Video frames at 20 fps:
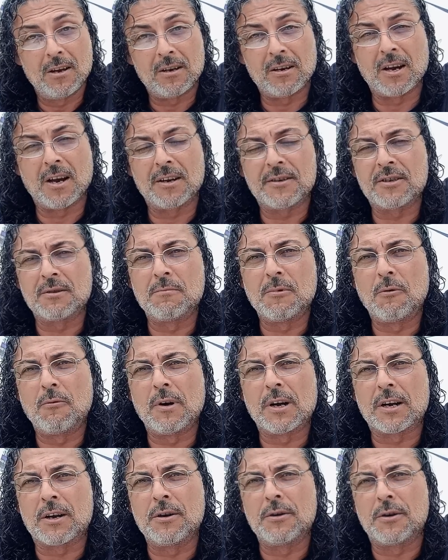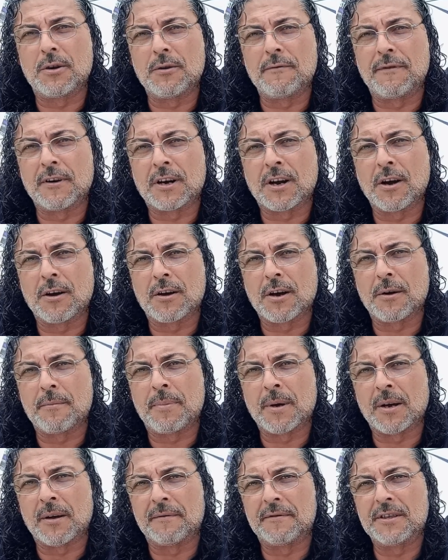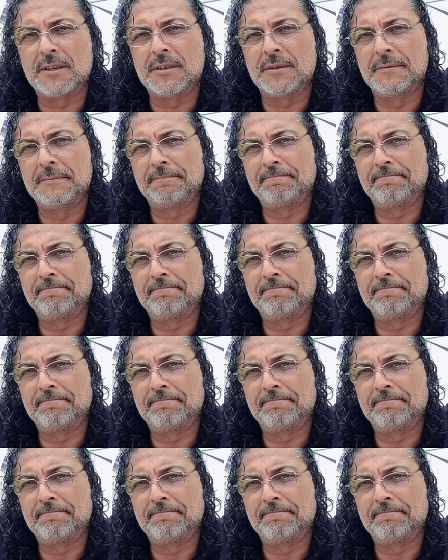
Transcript: Yeah, someone went cuckoo for Cocoa Puffs.